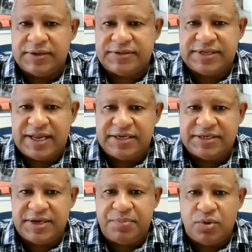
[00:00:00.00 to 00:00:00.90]

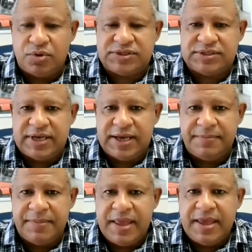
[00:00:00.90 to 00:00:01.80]
studies reports,
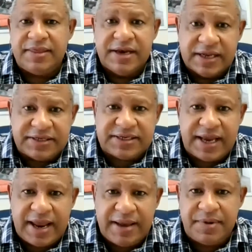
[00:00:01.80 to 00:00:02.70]
the
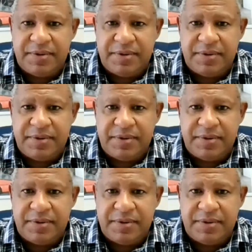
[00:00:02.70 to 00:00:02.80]
NIDSCRAM